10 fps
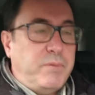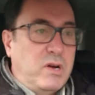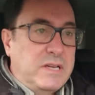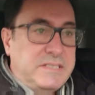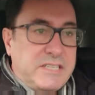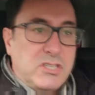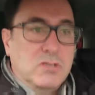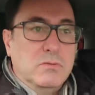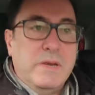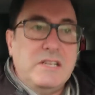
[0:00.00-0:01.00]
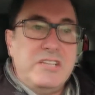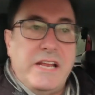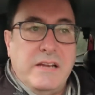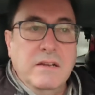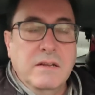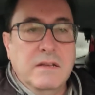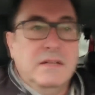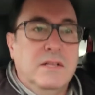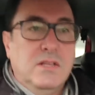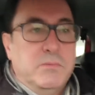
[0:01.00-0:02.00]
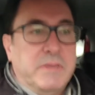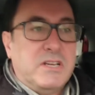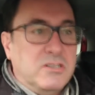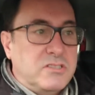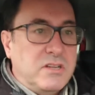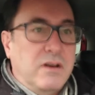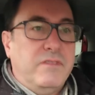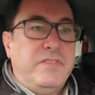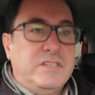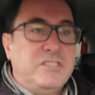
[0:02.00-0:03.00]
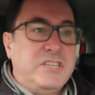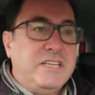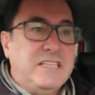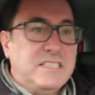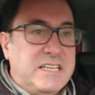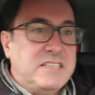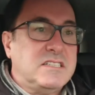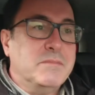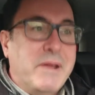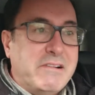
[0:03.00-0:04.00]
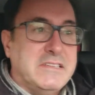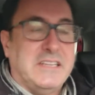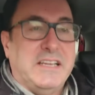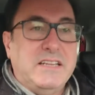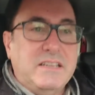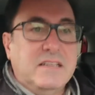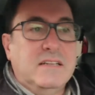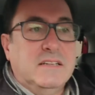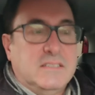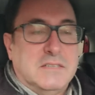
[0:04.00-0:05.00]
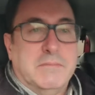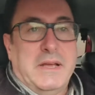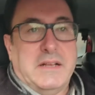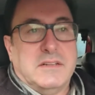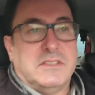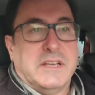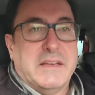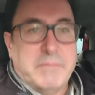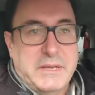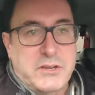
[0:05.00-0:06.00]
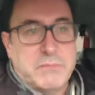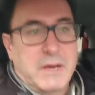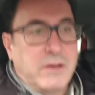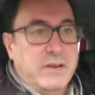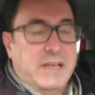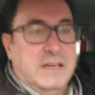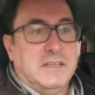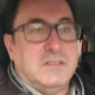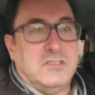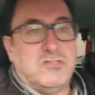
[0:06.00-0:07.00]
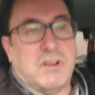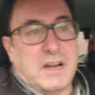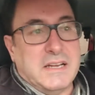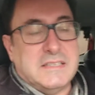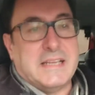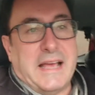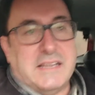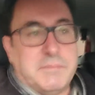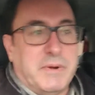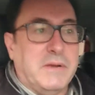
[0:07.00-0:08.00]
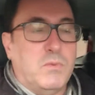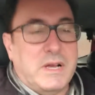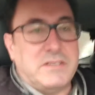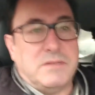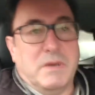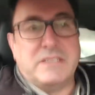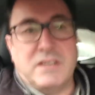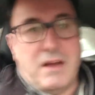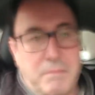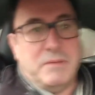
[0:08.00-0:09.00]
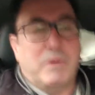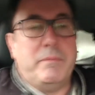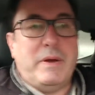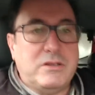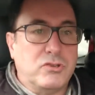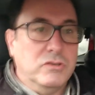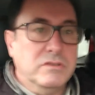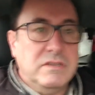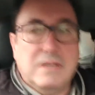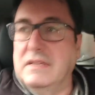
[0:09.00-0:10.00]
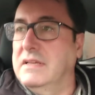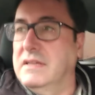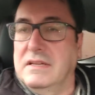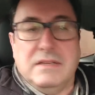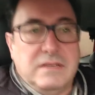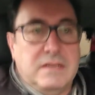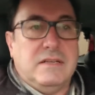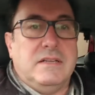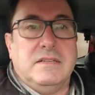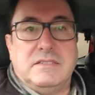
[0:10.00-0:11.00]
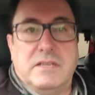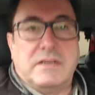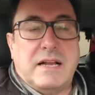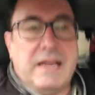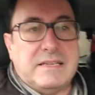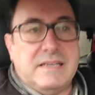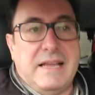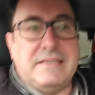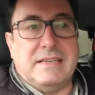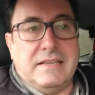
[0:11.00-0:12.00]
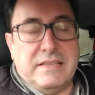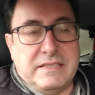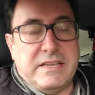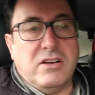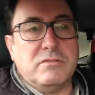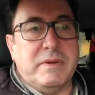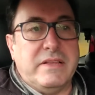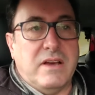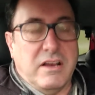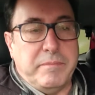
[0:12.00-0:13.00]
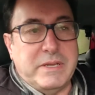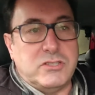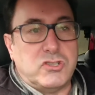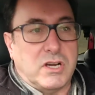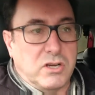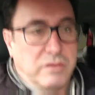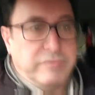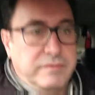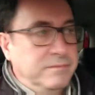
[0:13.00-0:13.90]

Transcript: put an additional whinge in because of the GDC's temerity to give me pneumonia, struggling to Canterbury, waste my time and my petrol to collect a letter that tells me that I've been struck off,